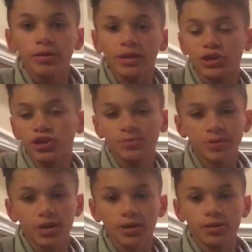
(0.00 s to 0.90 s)
That's just
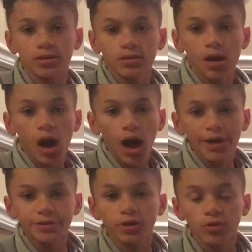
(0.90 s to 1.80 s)
because
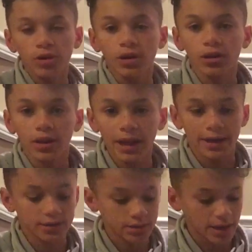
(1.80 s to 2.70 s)
I don't
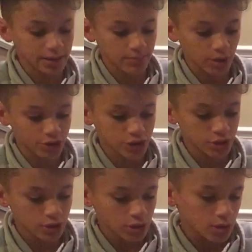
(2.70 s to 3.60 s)
collect as
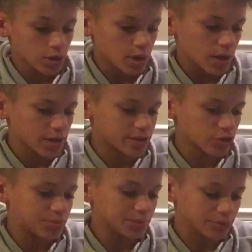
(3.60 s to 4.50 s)
much as
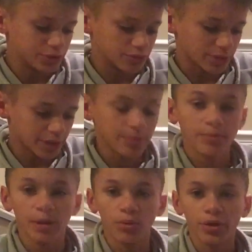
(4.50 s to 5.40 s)
other people do. Like
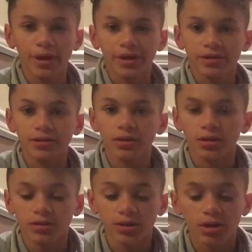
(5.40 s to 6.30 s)
my boy, a
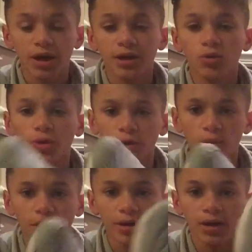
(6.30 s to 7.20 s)
Sneakerhead
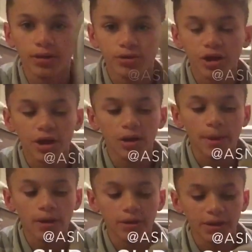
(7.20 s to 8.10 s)
101, I'll shout him
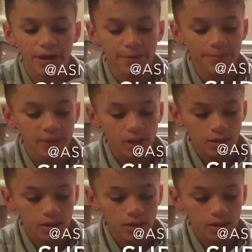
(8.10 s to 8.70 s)
out again.